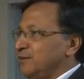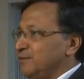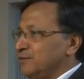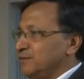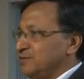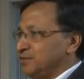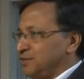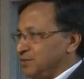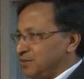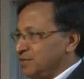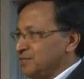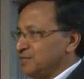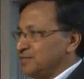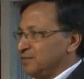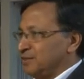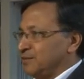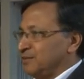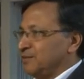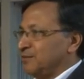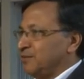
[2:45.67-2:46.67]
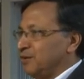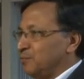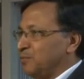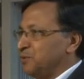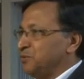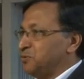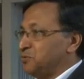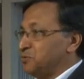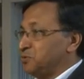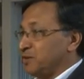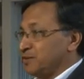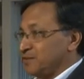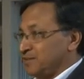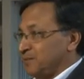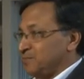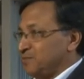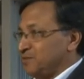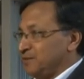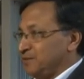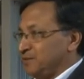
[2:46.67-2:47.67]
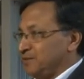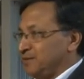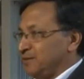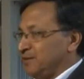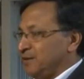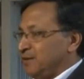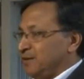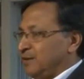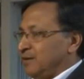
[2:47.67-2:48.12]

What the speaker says: is increasing, government withdrawing subsidy.